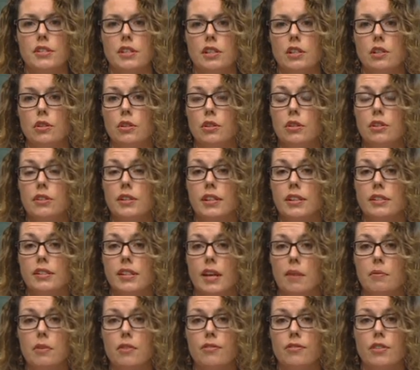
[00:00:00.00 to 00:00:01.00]
including
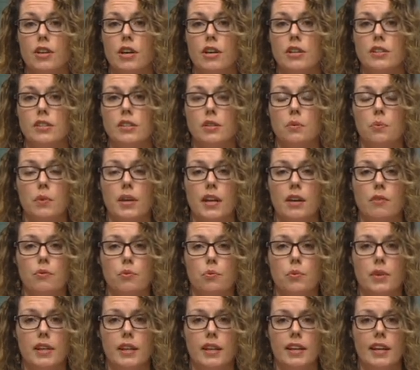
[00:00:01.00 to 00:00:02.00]
some of those that we have
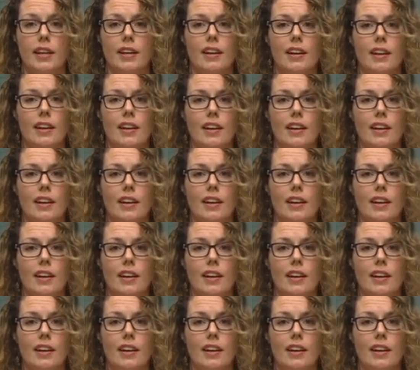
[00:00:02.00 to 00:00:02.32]
really